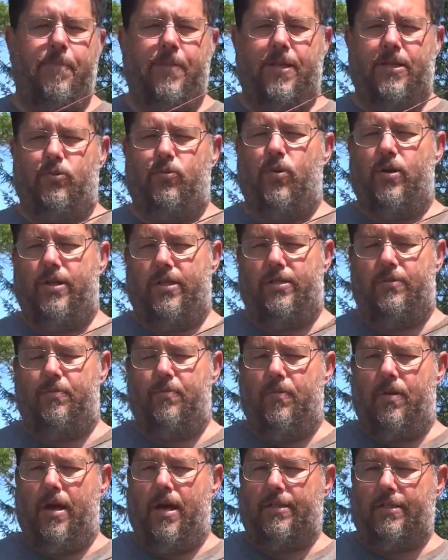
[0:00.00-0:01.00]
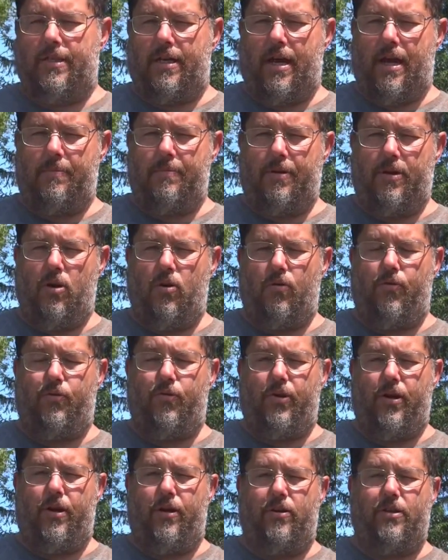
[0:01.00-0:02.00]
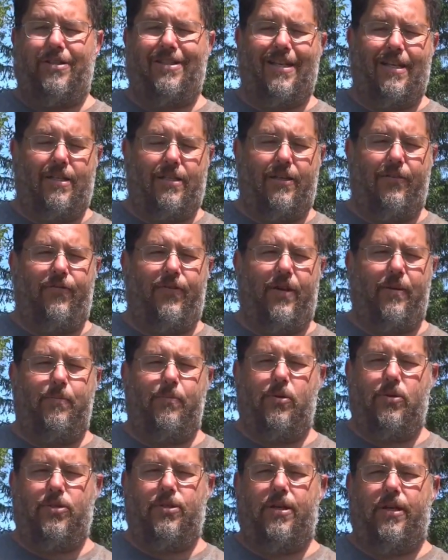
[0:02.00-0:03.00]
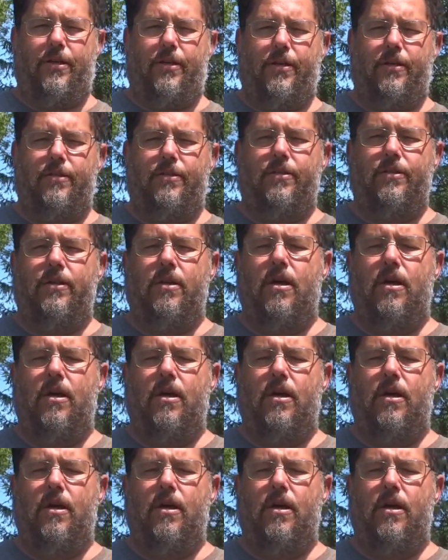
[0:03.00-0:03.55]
This one has an IBO of 360 feet per second.